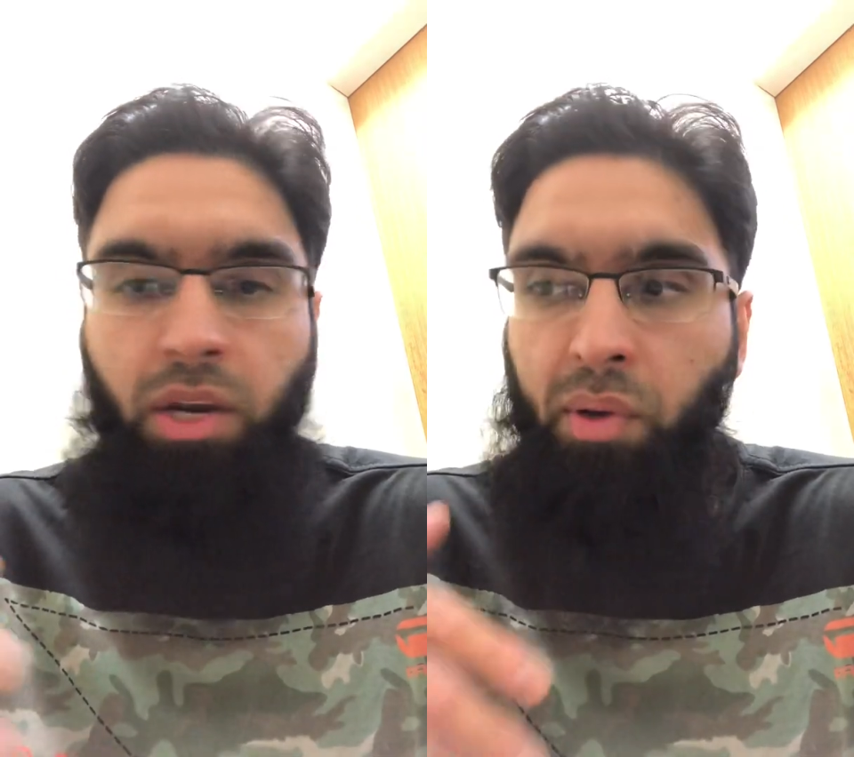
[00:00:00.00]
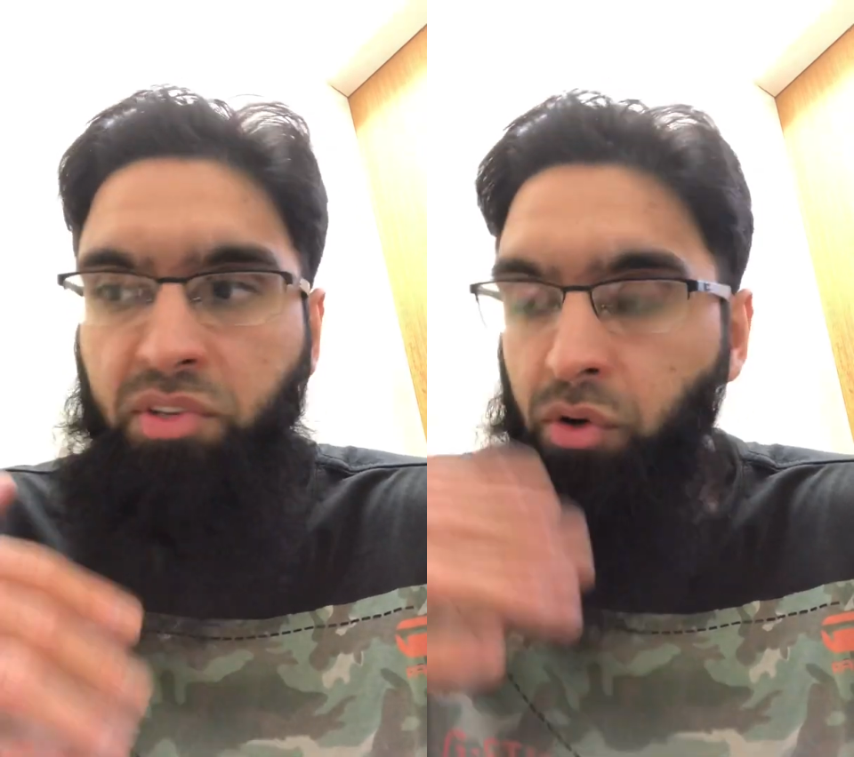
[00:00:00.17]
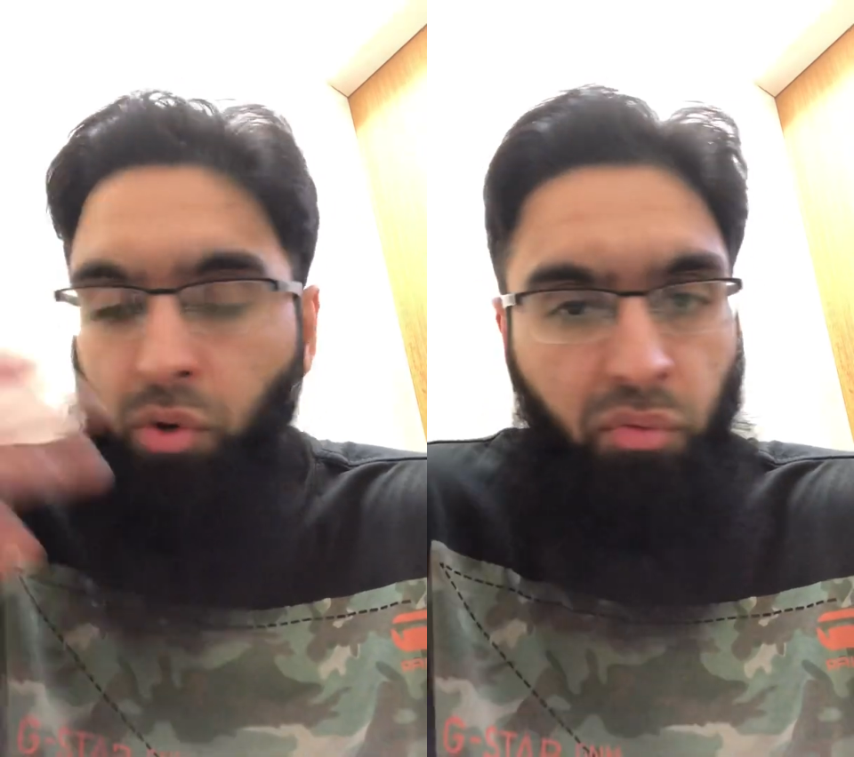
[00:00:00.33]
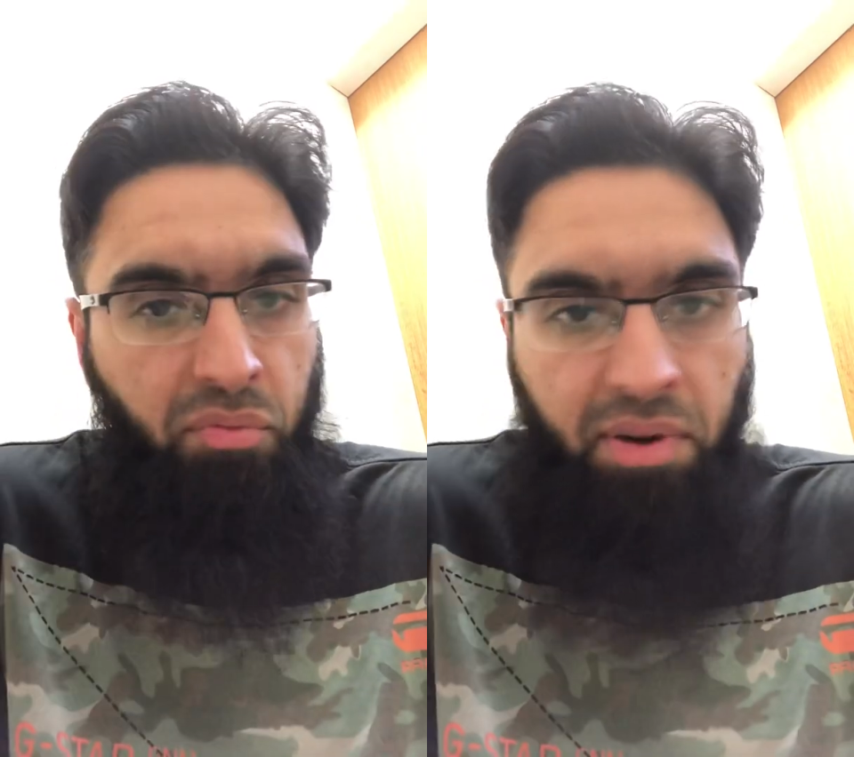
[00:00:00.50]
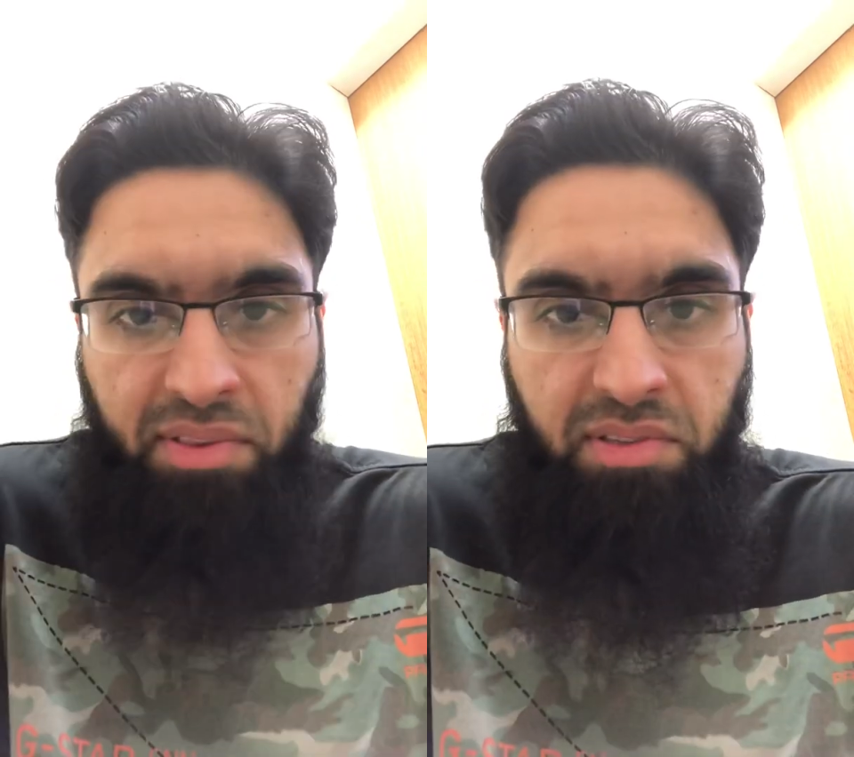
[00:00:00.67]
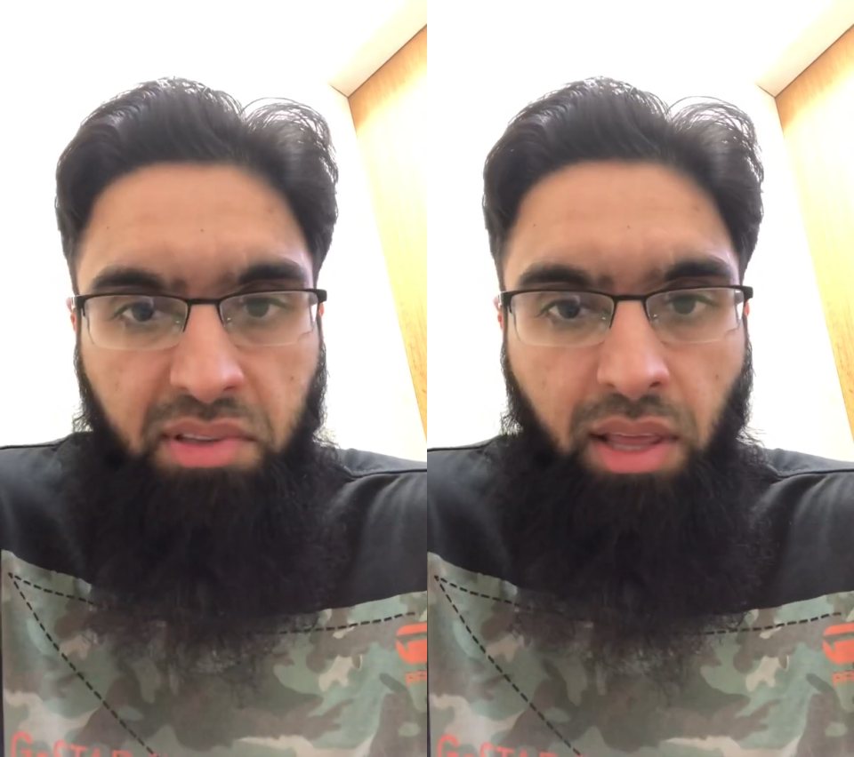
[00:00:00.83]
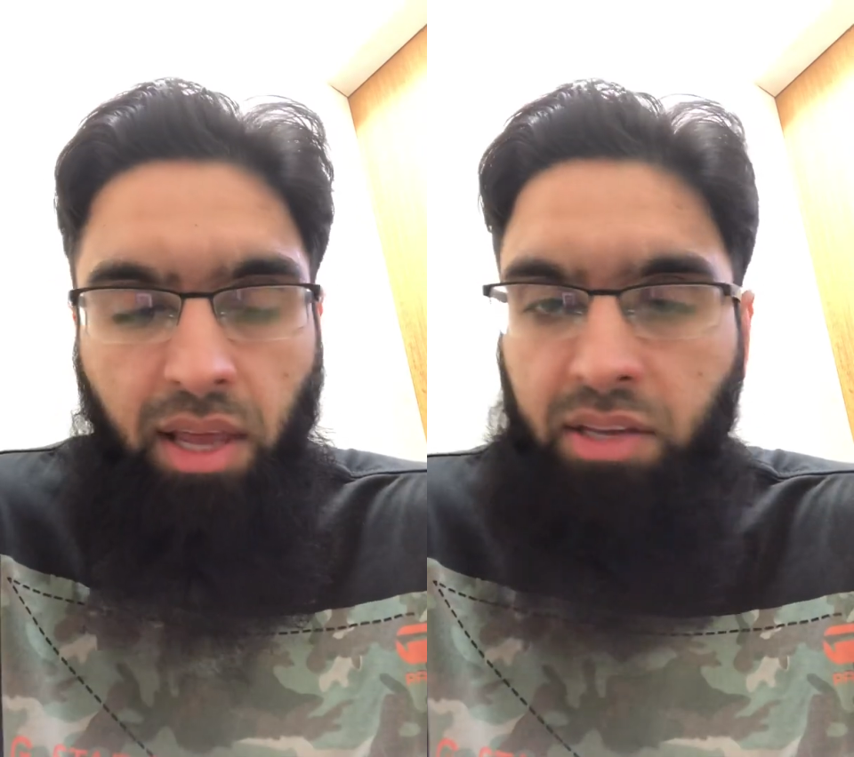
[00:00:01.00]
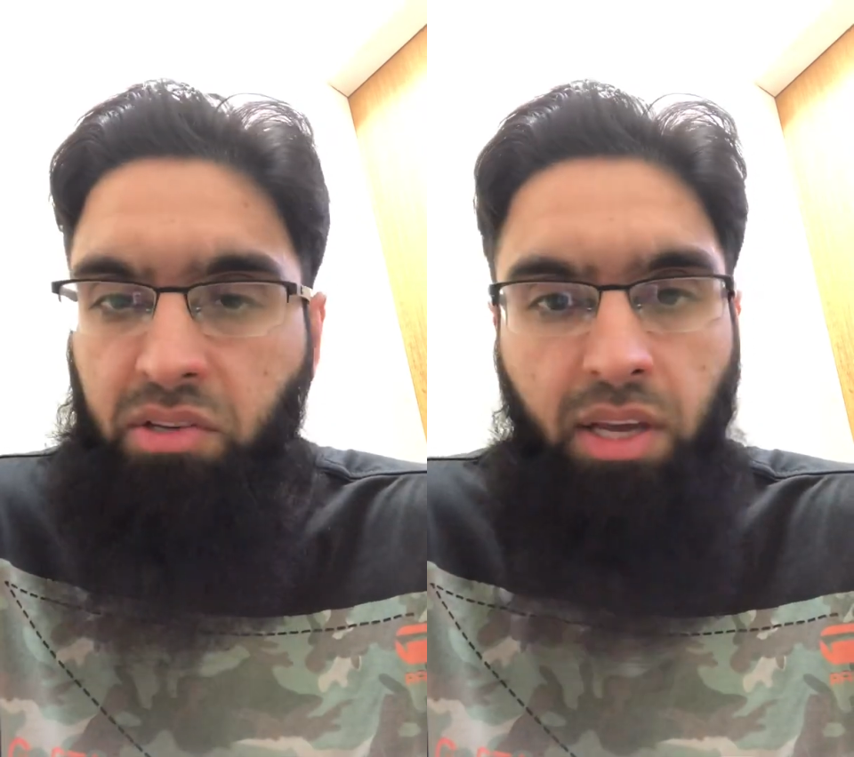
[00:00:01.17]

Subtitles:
He's got no friends there.